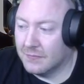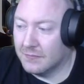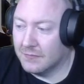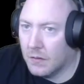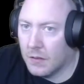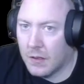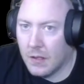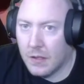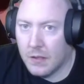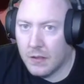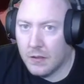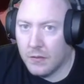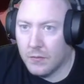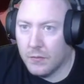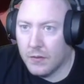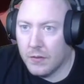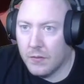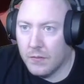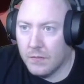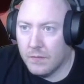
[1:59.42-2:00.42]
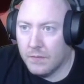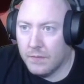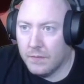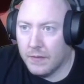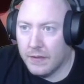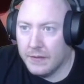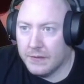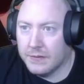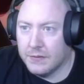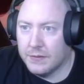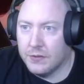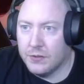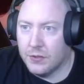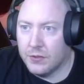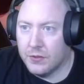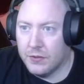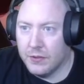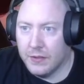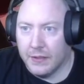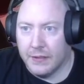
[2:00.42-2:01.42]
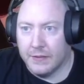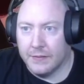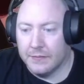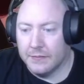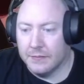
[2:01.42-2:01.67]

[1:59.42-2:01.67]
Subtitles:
Okay, here we go. Fate's Journey.